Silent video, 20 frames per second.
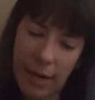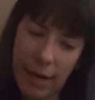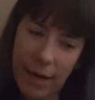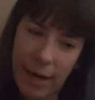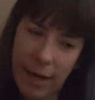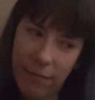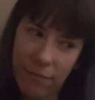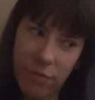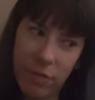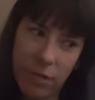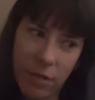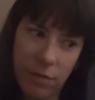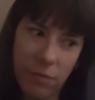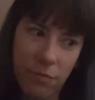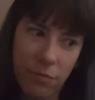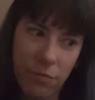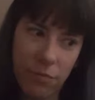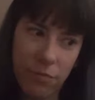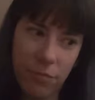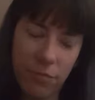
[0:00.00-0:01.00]
have
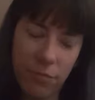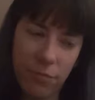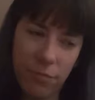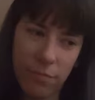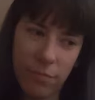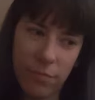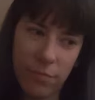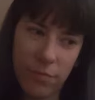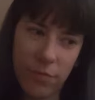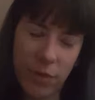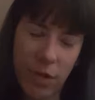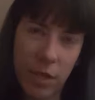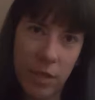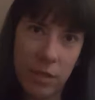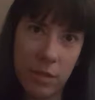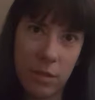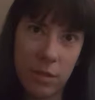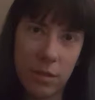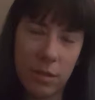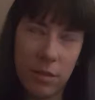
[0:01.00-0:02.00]
enough
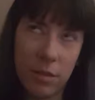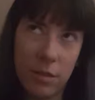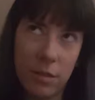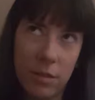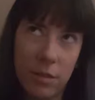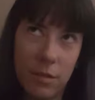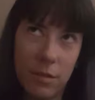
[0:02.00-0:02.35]
funds,